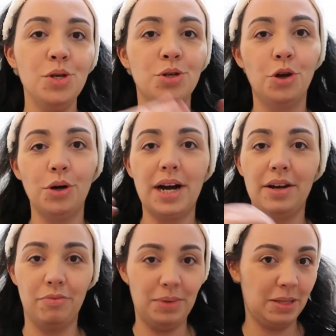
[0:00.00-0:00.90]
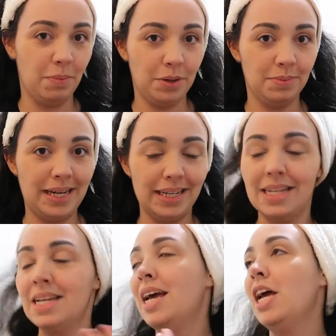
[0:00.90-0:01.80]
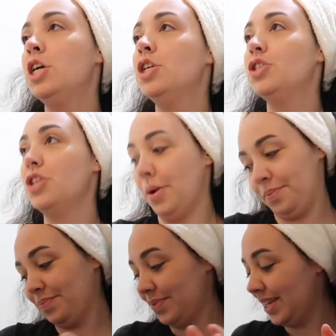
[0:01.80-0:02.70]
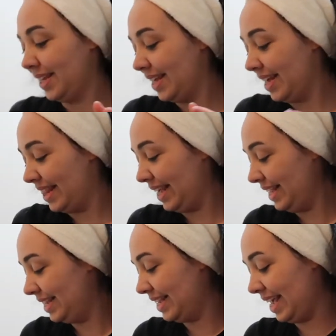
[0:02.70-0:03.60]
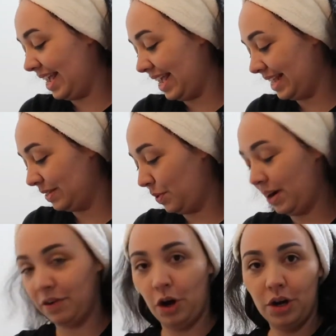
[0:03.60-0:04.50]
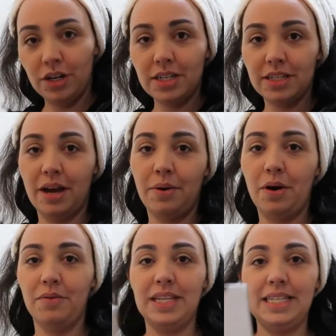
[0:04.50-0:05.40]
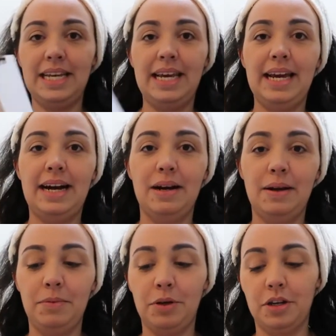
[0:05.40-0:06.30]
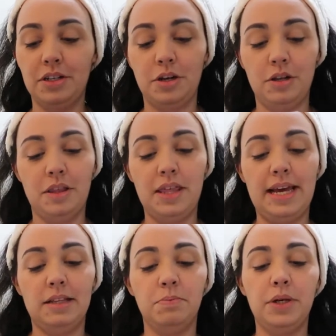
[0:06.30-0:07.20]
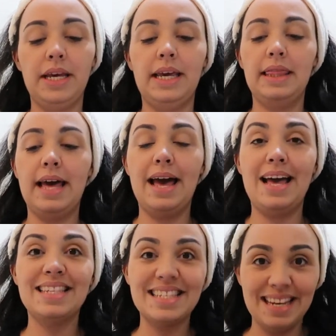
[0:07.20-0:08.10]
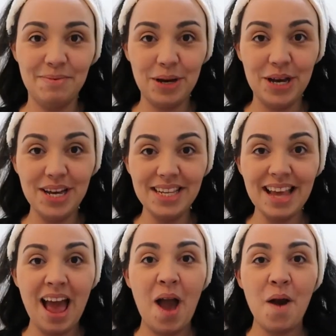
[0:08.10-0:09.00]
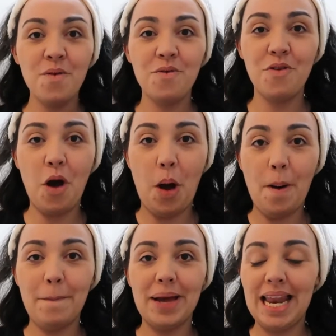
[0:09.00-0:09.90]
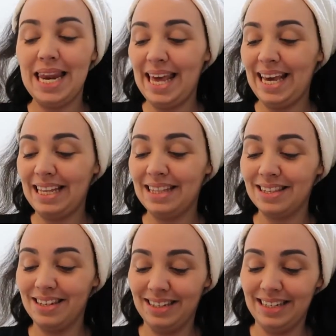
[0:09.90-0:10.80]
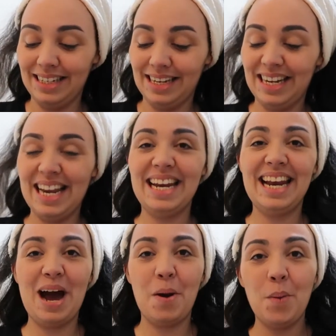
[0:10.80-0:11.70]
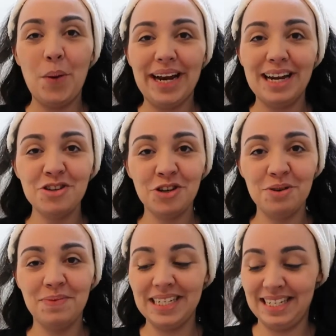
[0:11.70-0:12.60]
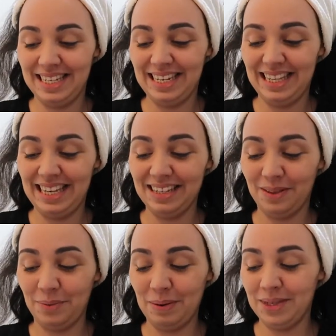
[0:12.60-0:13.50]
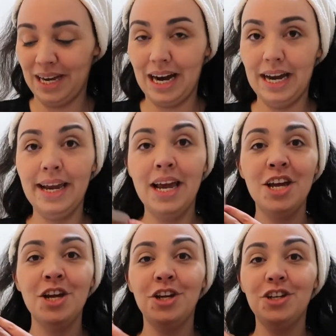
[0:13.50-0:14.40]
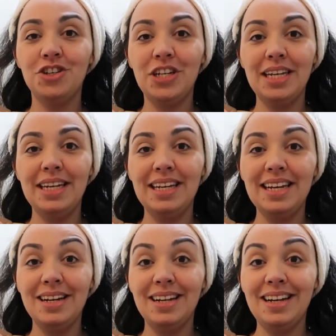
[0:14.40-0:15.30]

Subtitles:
not kind of miss the postman. So this is what I've got. So obviously I'm not going to show you the thing, but they're slippers from Lanes London. Now, when I showed my sister these on the website, she